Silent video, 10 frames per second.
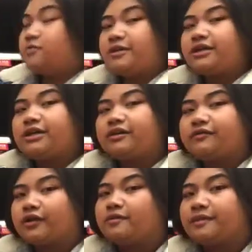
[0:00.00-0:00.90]
So we can
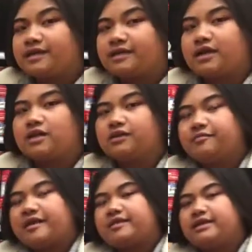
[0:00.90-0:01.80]
confirm that the
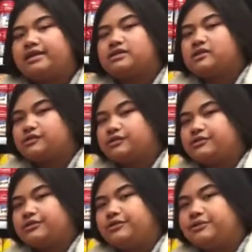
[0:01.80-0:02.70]
color method is
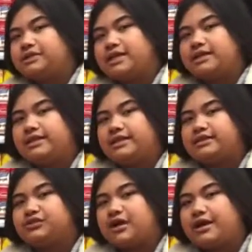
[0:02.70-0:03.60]
also used in
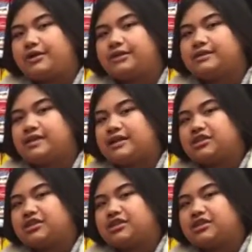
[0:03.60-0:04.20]
these dry goods